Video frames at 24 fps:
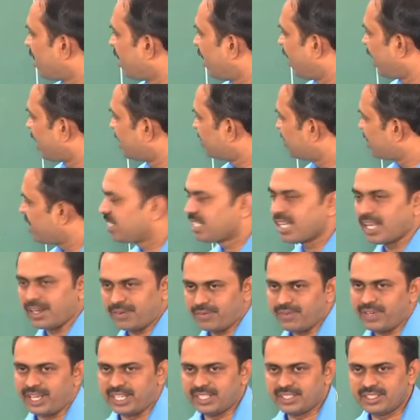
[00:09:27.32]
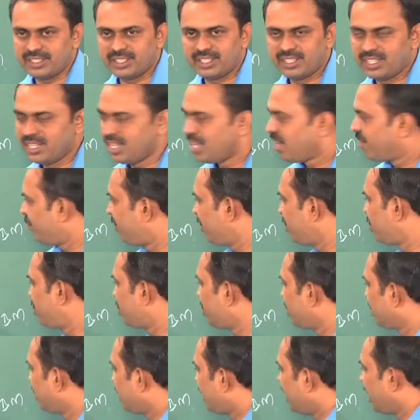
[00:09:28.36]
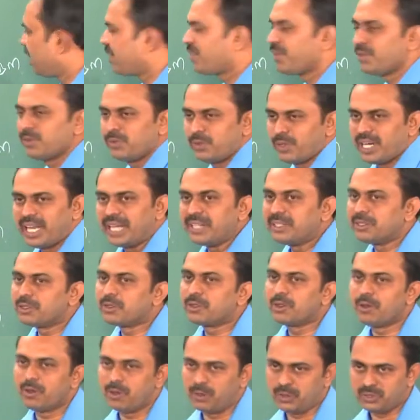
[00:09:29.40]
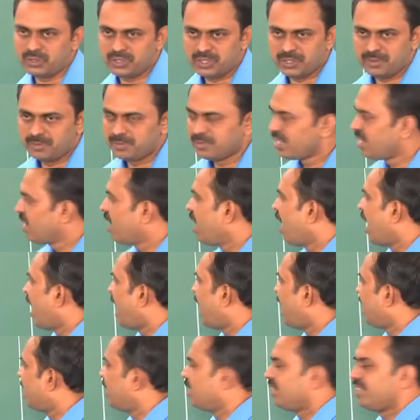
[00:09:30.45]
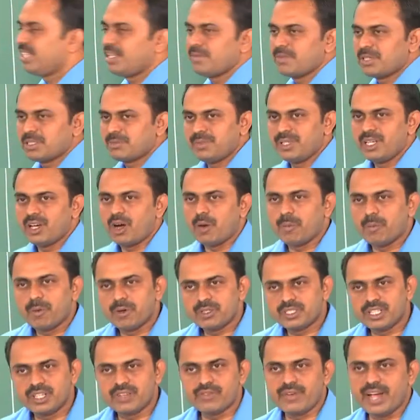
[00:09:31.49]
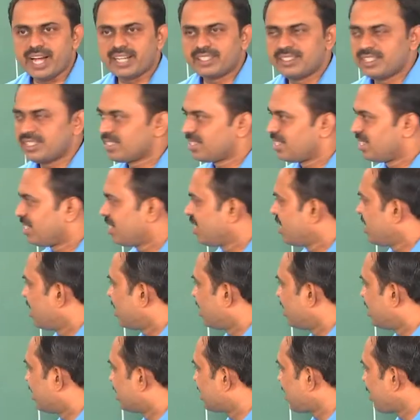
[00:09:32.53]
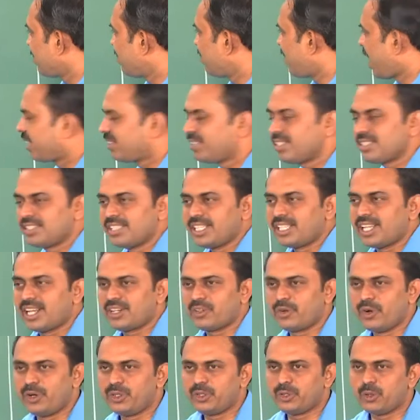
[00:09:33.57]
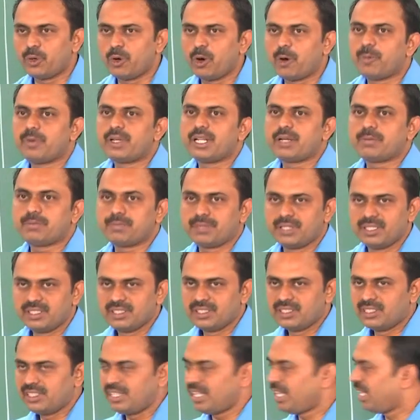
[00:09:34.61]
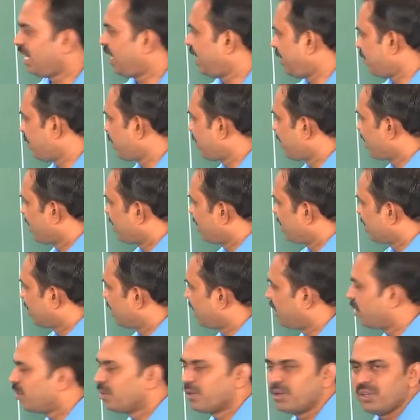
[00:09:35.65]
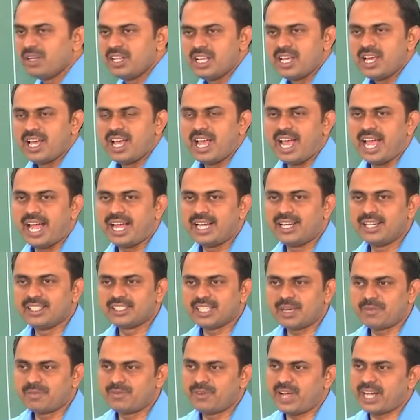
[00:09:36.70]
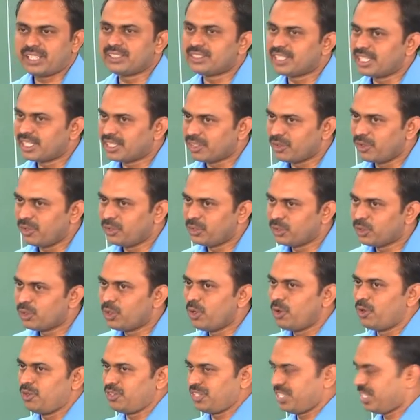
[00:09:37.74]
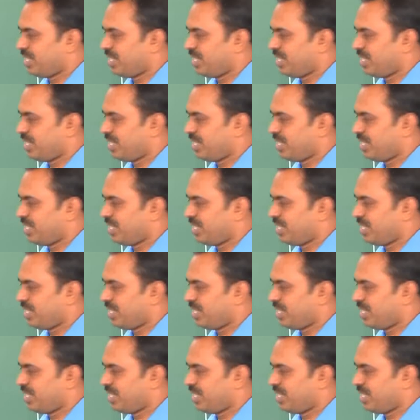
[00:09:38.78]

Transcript: extra surface which the liquid would like to close, and there must be opposing factors, some factors that are going to open up the keyhole and some factors that are going to close